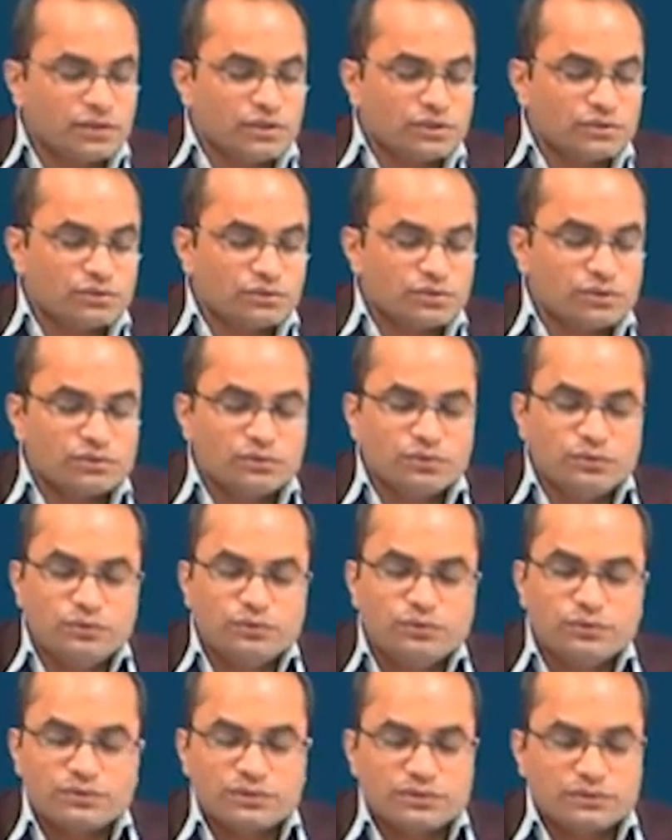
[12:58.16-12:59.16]
So, the
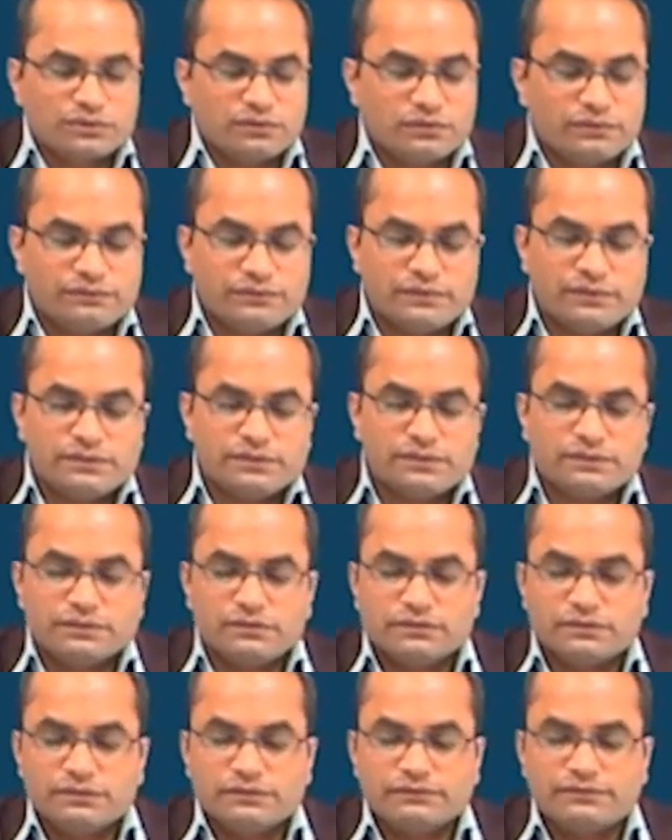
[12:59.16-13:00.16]
solution of this
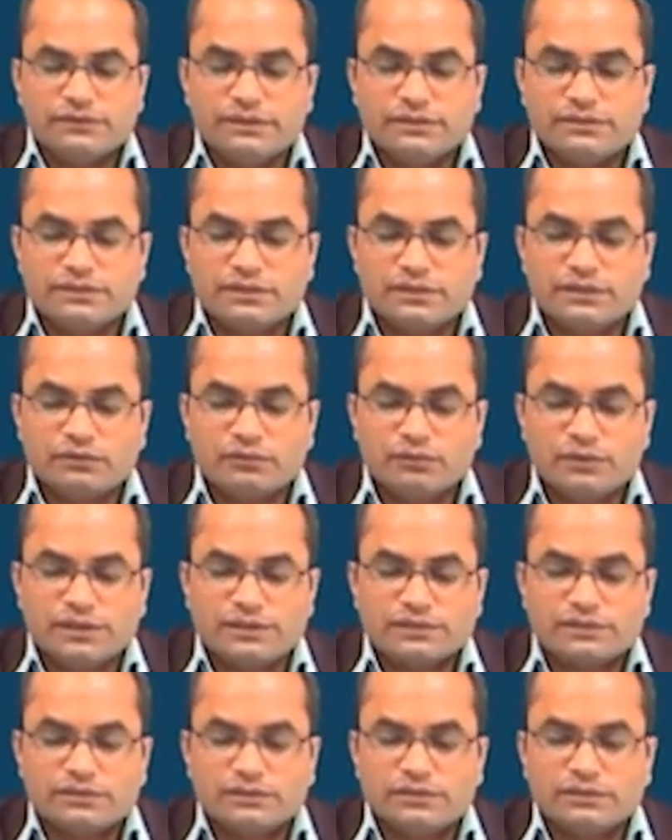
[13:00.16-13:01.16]
differential
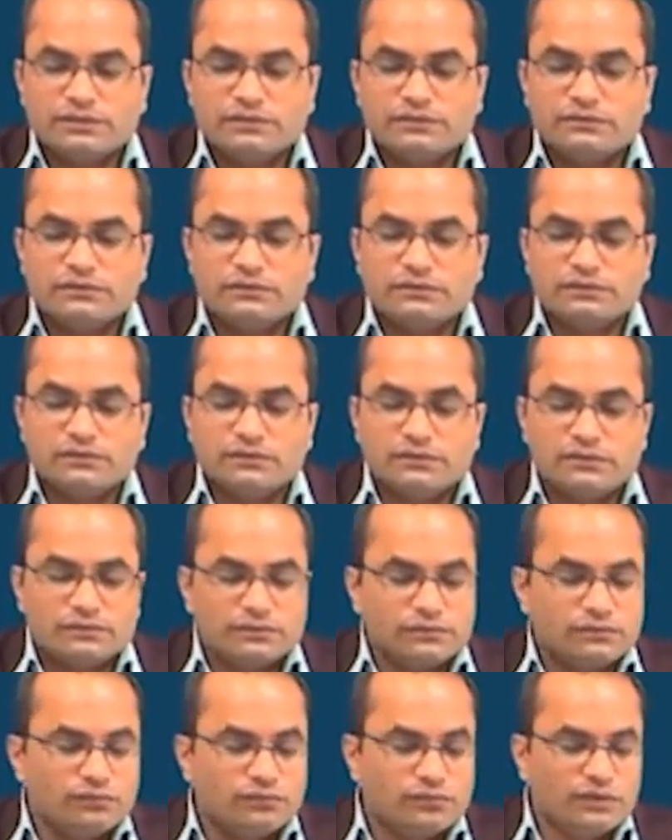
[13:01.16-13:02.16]
equation here
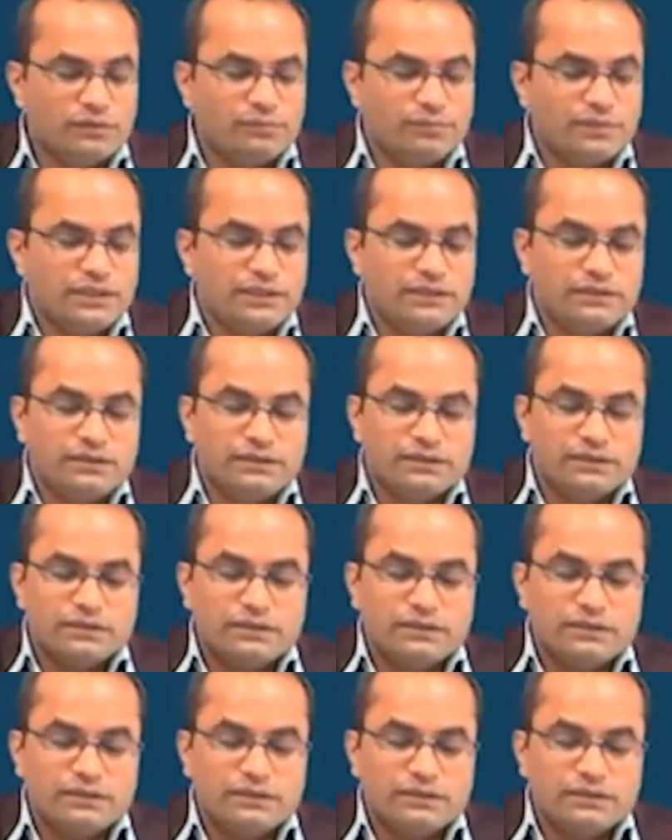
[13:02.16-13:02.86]
will be